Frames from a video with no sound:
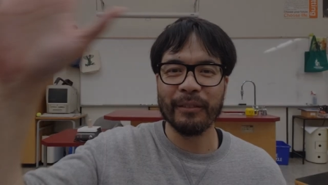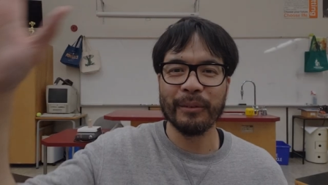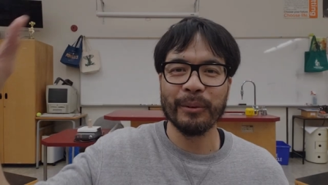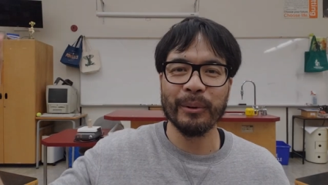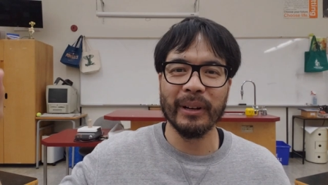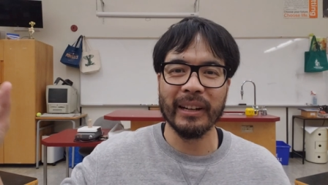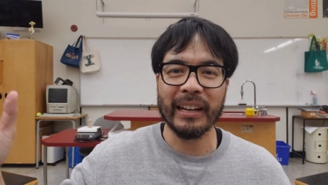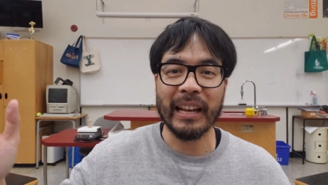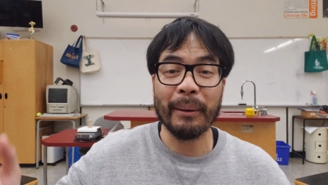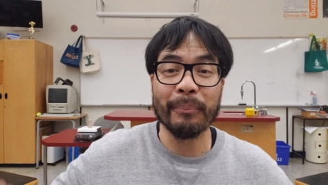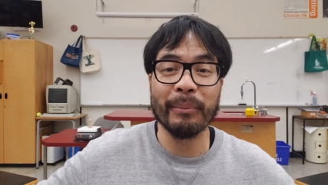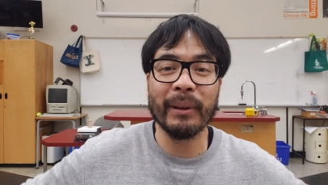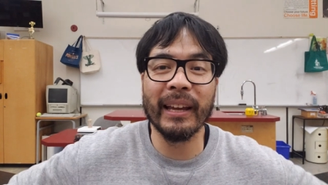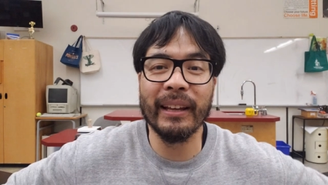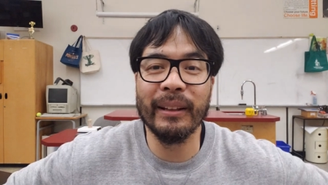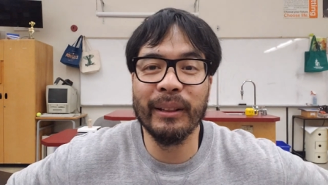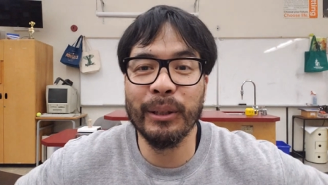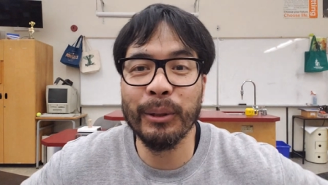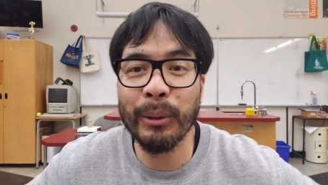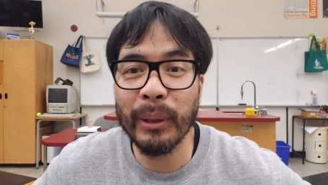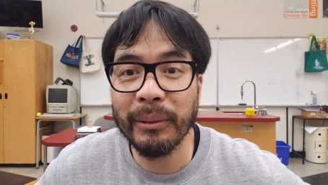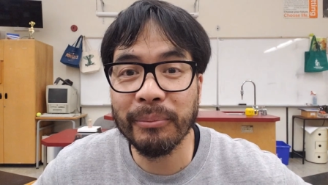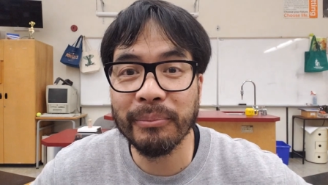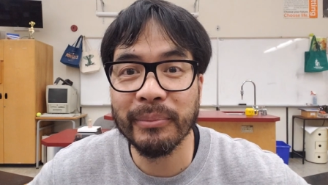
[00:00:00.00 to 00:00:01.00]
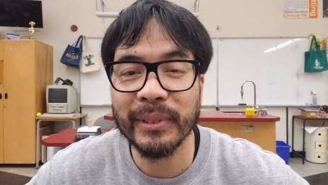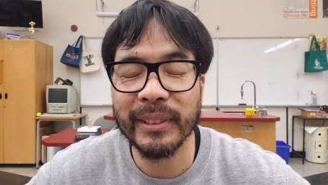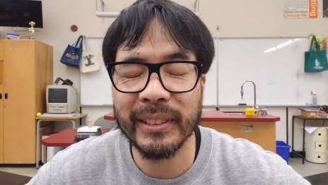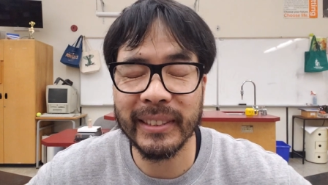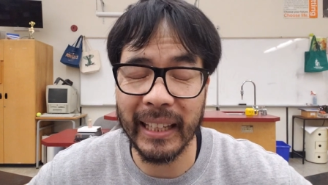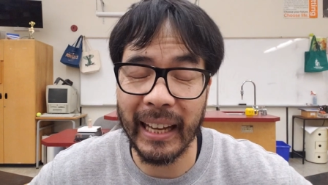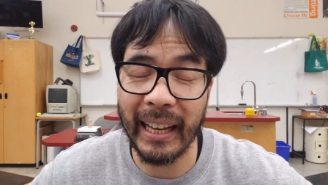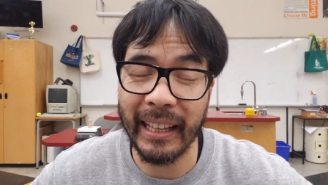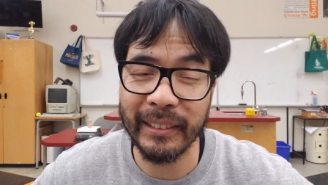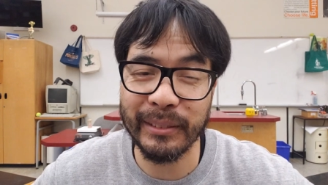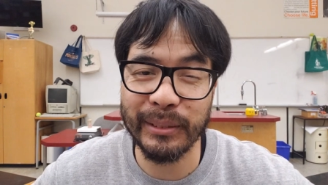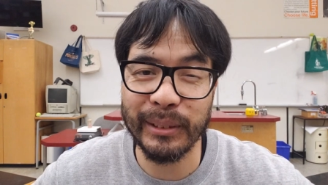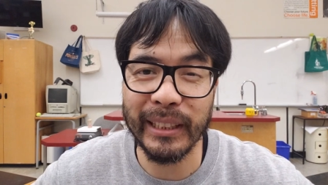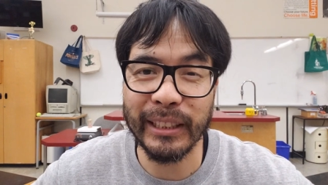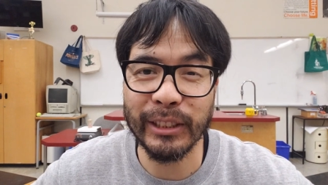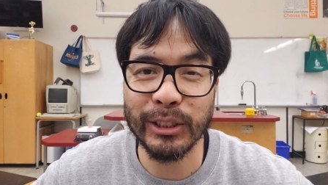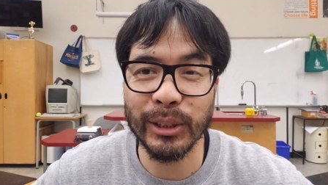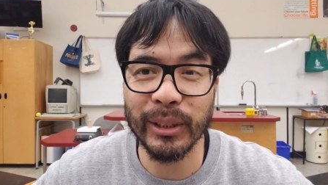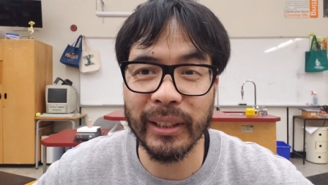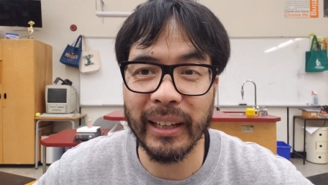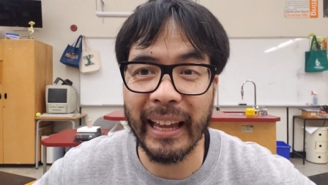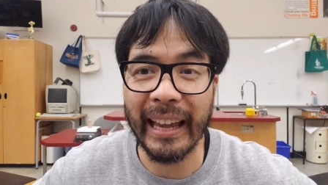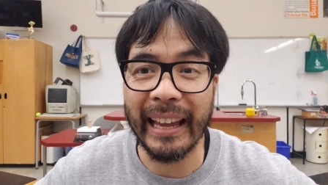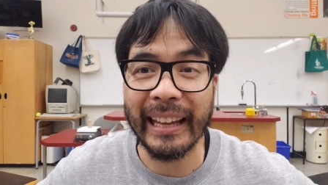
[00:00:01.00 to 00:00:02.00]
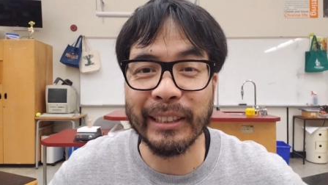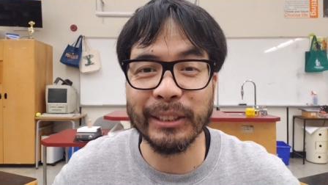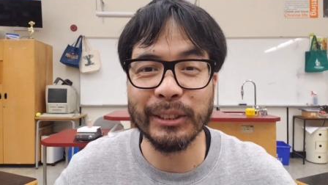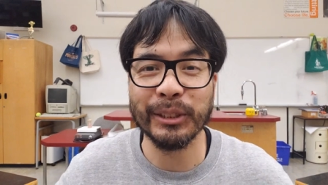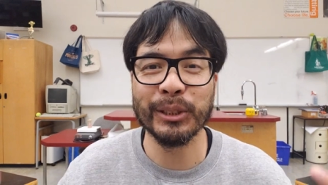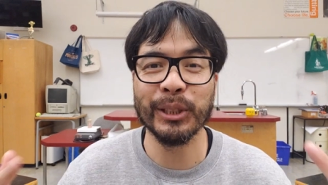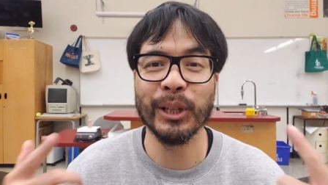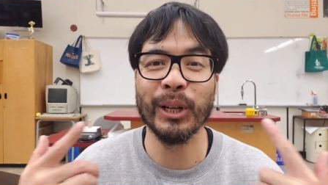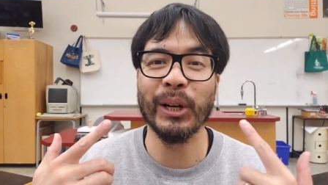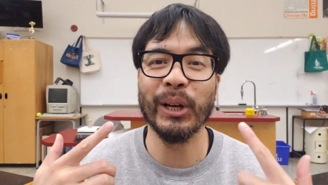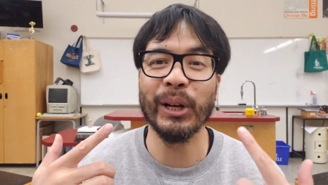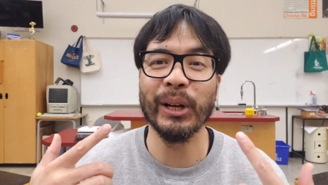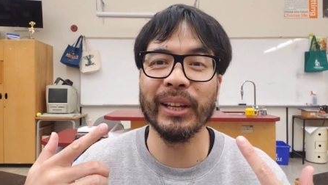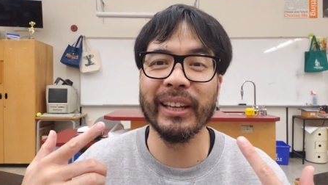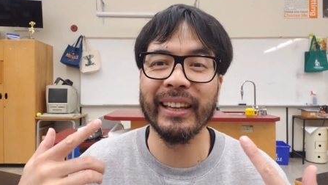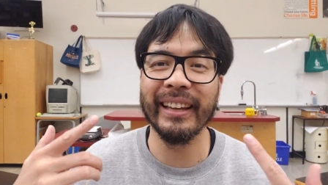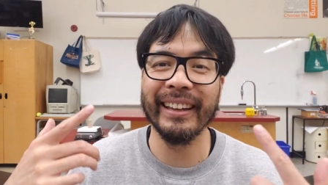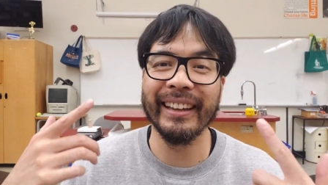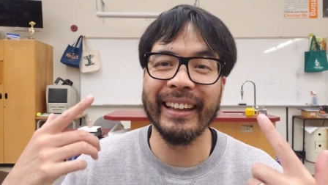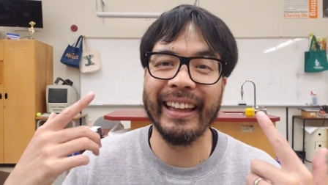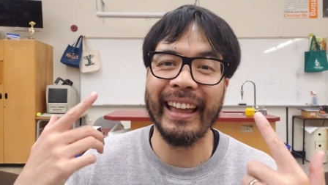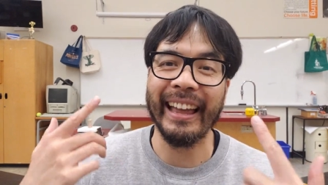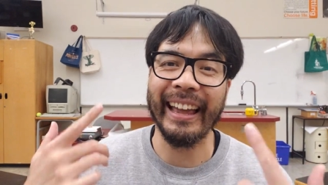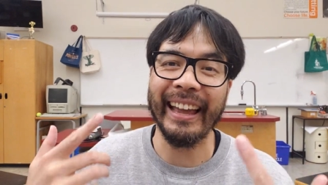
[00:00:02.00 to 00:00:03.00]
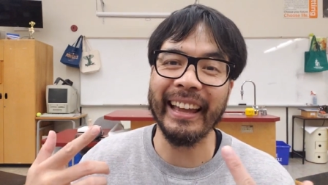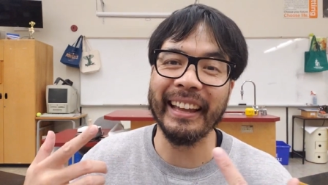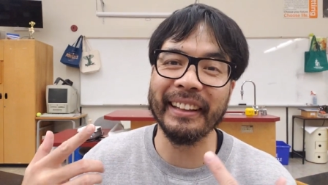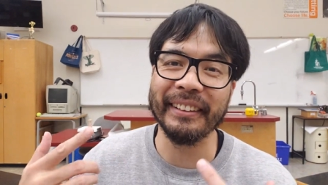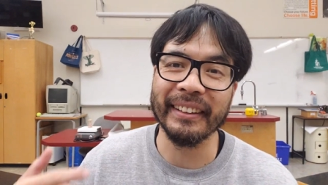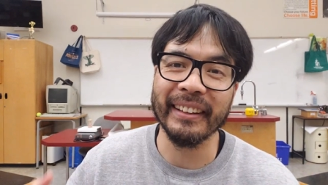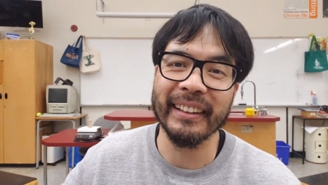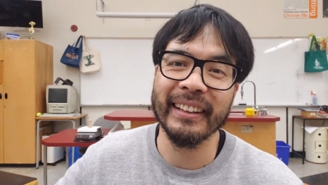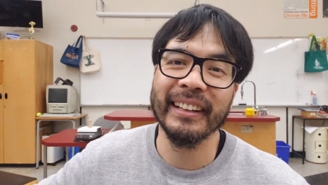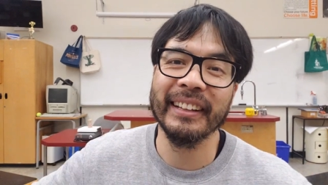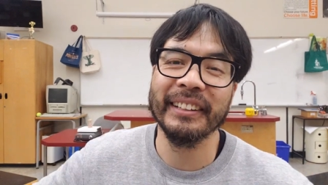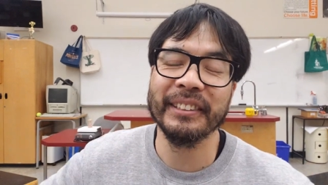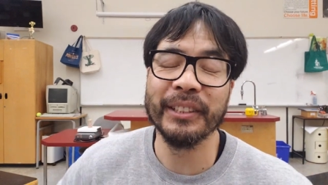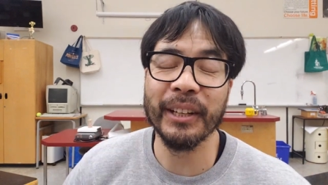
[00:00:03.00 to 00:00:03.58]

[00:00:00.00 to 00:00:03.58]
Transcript: everyone, I'm Kent Louie, science teacher and talking head,